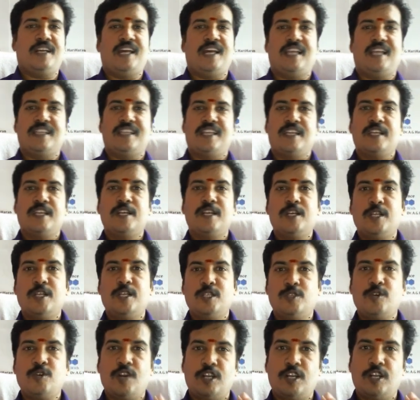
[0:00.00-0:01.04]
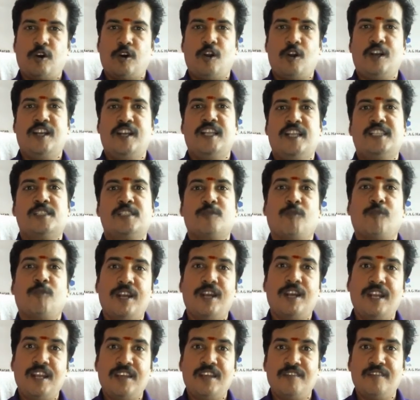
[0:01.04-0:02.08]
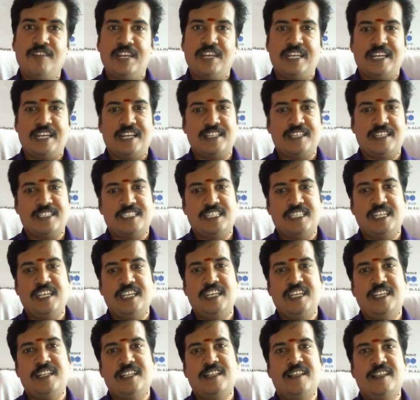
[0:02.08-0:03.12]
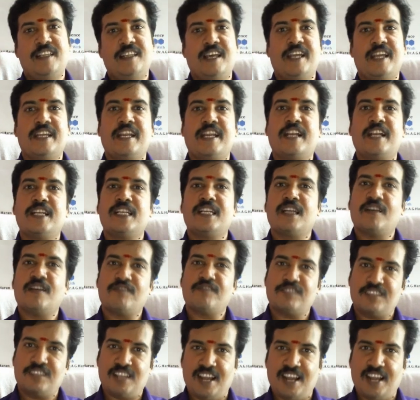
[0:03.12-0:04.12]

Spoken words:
and the individual colonies only we can see in the end of